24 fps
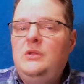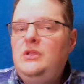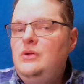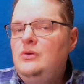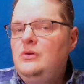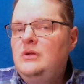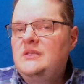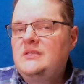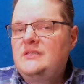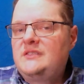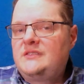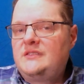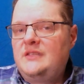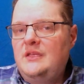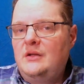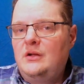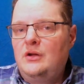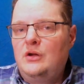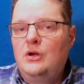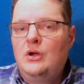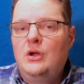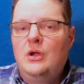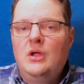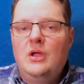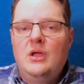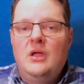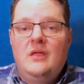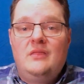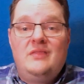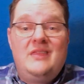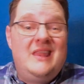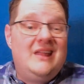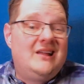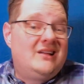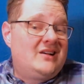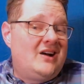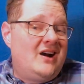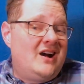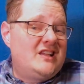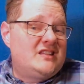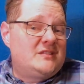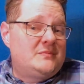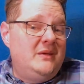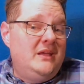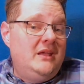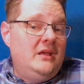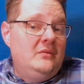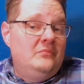when you consider that it
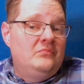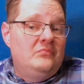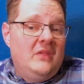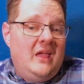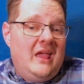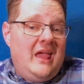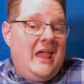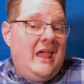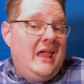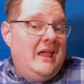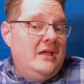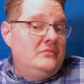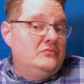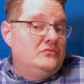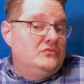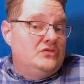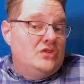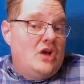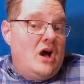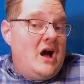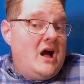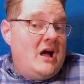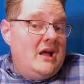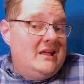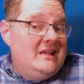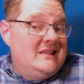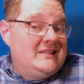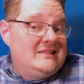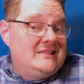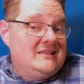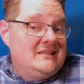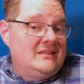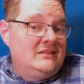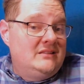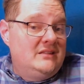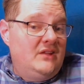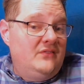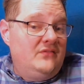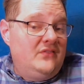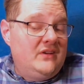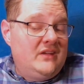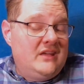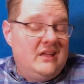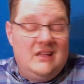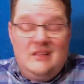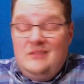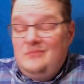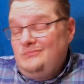cost me a not
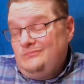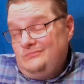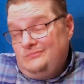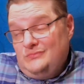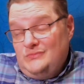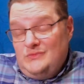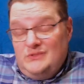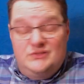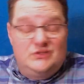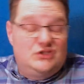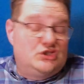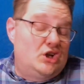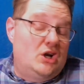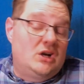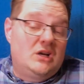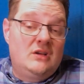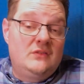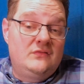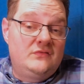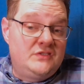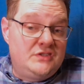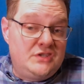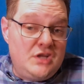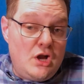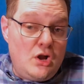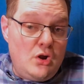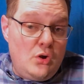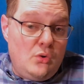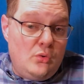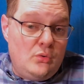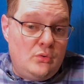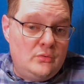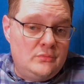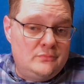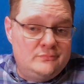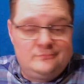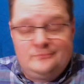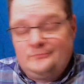insignificant chunk of dough.